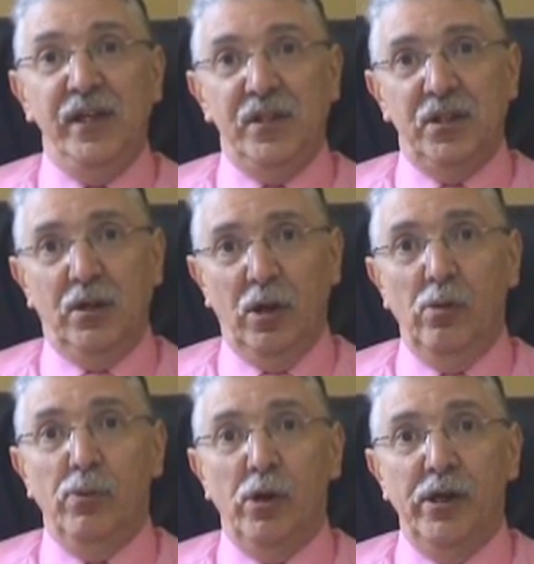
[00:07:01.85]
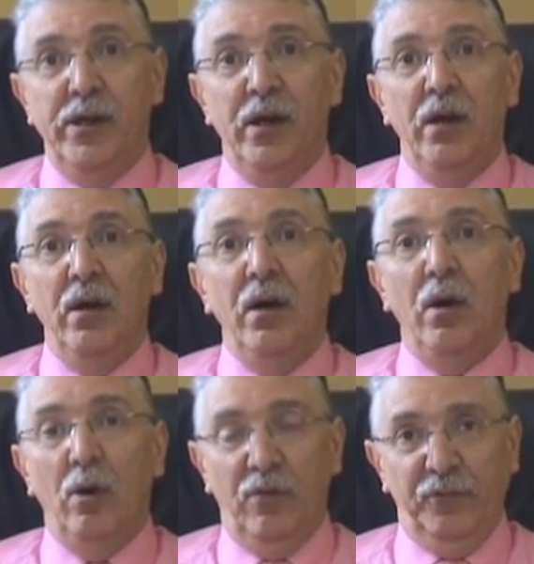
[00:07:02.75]
takes the cowboy
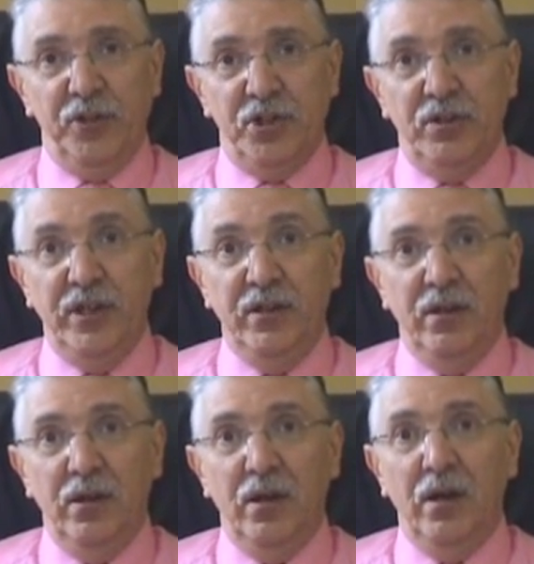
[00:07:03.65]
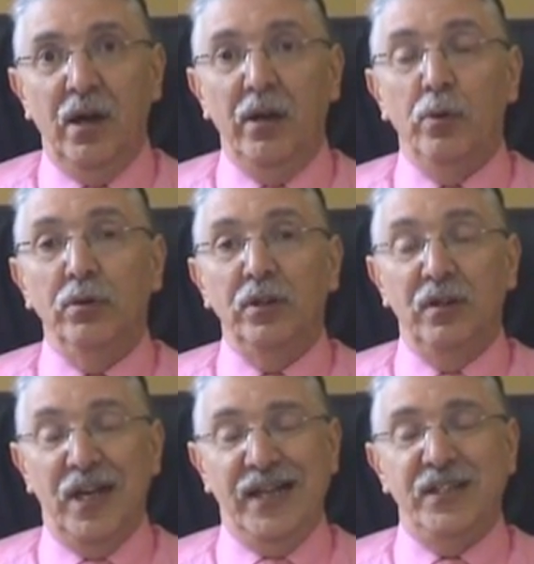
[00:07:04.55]
off the street and only
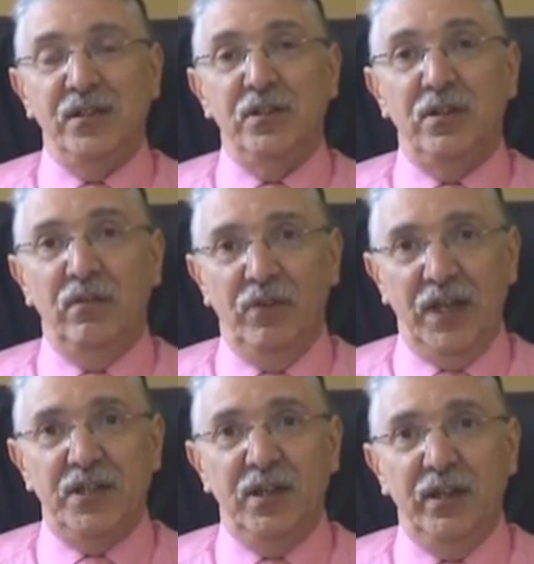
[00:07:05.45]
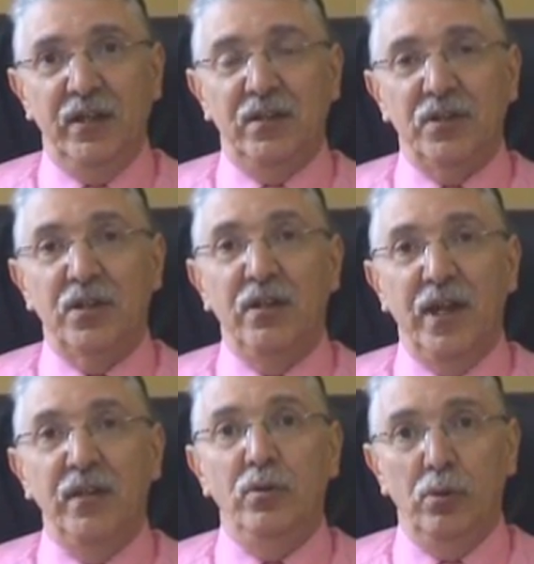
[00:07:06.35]
licensed investigators can
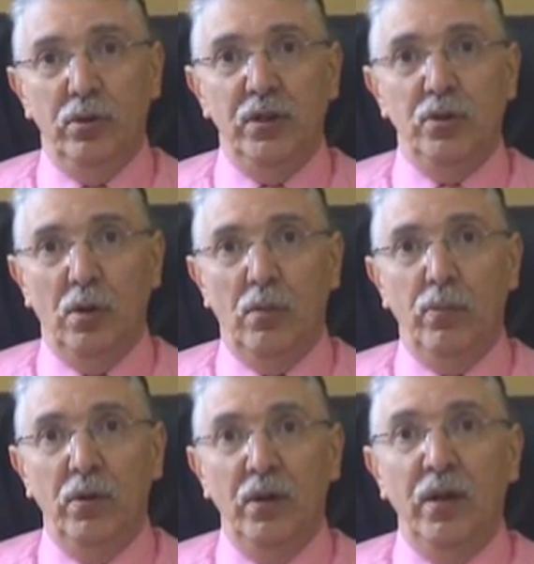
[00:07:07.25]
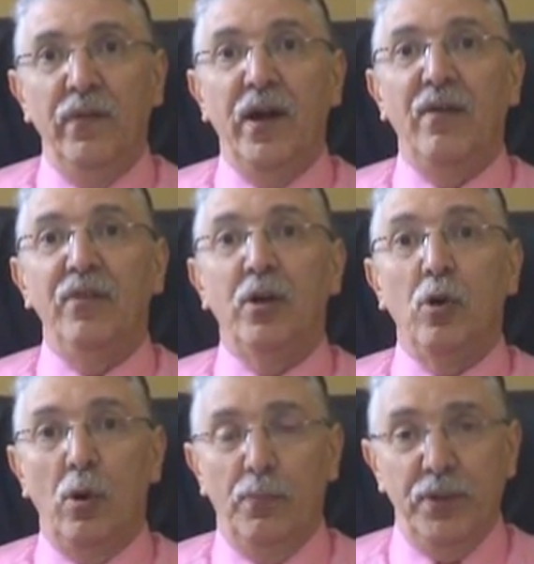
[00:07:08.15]
then do the job. They have the
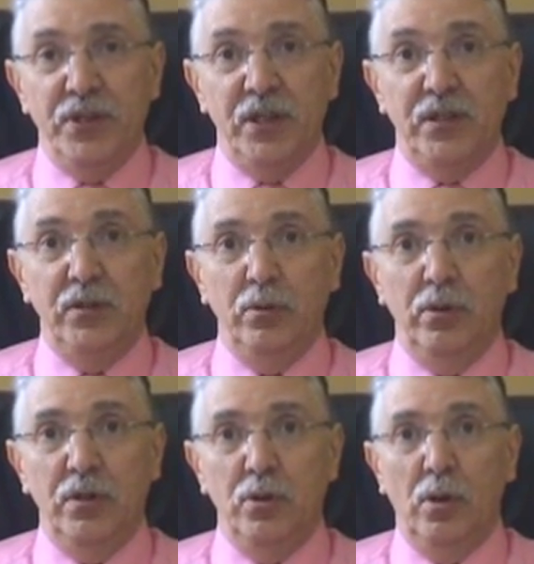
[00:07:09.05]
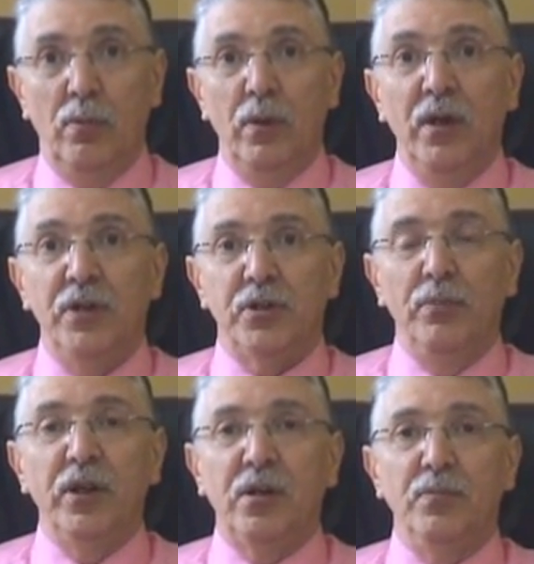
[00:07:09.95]
competency to do the job.
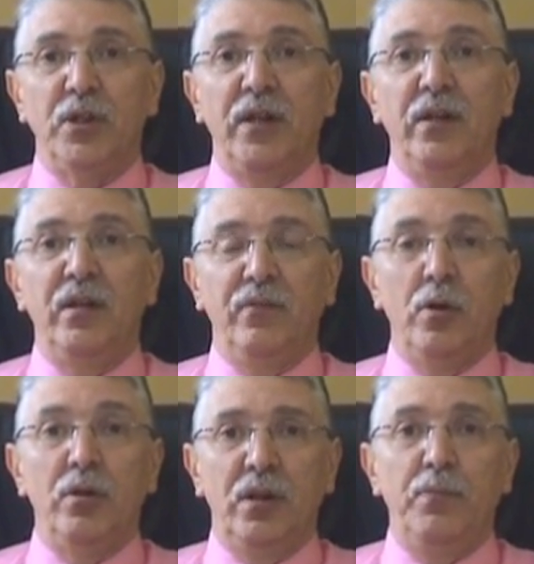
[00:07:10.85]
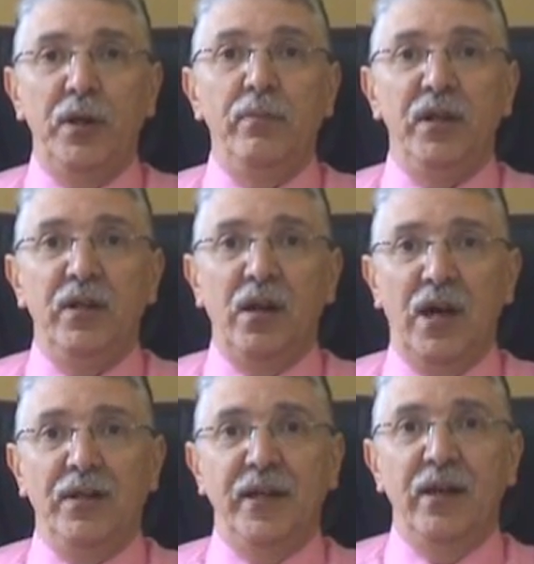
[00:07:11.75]
Somebody comes in and they've got to pay me their
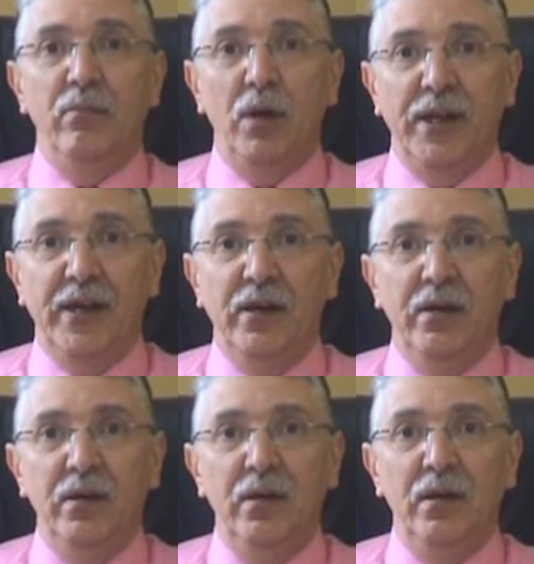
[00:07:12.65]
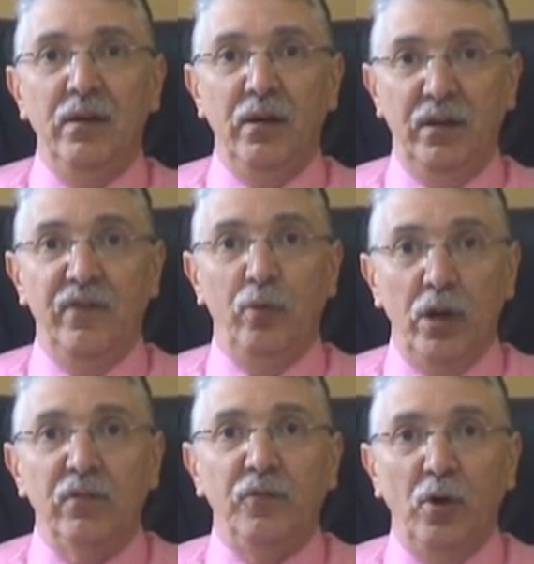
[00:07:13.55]
hard-earned money that they've
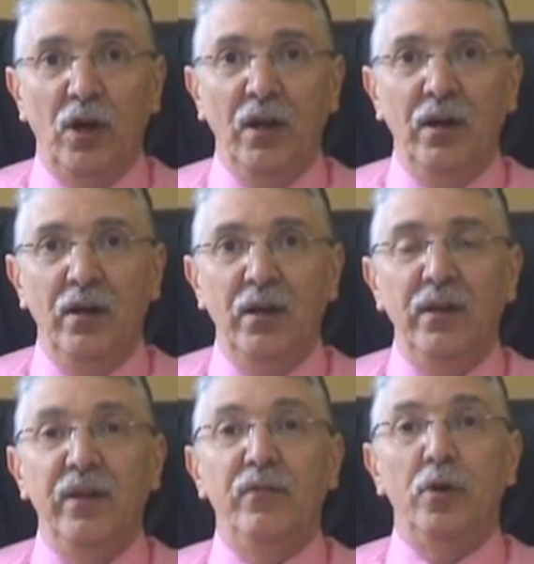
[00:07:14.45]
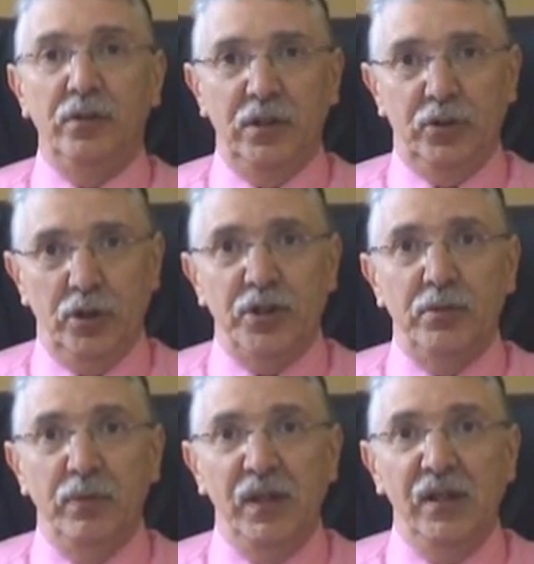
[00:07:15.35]
worked for. They've got to
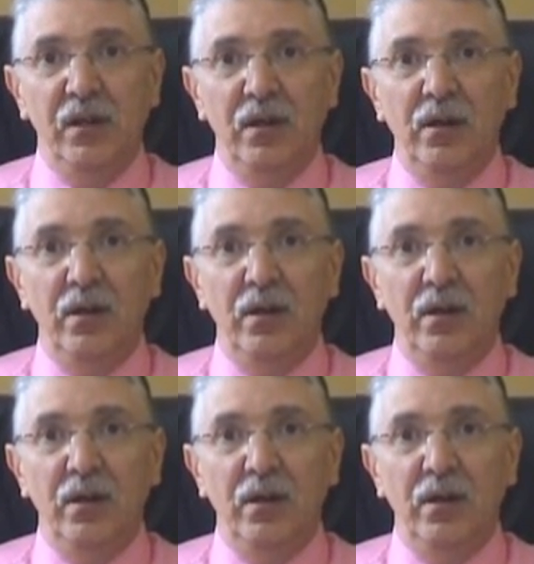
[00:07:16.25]
trust me.